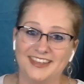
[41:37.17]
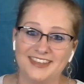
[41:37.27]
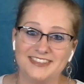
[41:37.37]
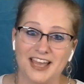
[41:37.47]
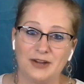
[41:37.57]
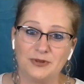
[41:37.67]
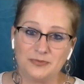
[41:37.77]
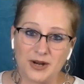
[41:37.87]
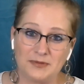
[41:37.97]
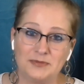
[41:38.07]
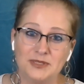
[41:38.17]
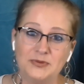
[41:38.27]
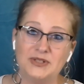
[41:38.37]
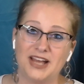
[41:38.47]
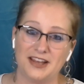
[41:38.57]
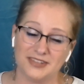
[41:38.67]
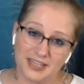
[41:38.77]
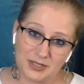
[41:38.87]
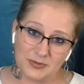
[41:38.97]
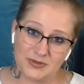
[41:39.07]
is that we probably will have
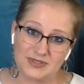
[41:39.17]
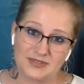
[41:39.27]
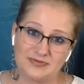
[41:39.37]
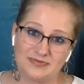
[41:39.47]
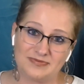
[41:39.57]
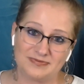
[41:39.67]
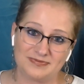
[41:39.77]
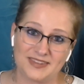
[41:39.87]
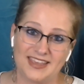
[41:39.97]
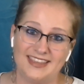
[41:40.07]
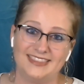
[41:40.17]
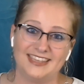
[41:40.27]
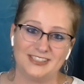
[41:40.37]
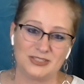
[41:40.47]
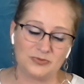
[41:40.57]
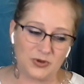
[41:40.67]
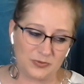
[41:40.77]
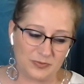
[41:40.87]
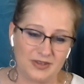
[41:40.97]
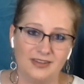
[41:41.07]
animals. They just
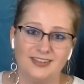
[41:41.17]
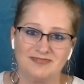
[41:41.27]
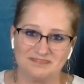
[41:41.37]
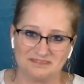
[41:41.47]
won't be